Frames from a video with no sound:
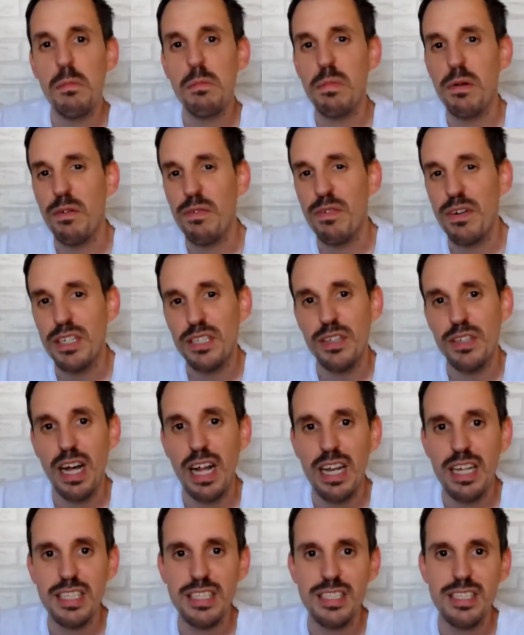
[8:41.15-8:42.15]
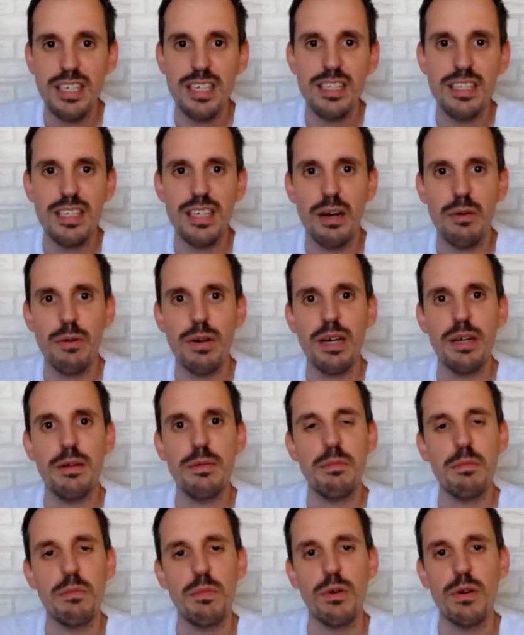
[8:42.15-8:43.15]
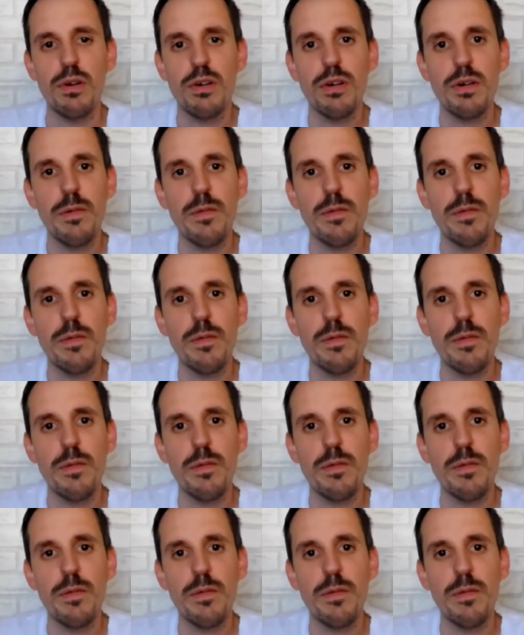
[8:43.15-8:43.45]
professional, let's say it in a way, book.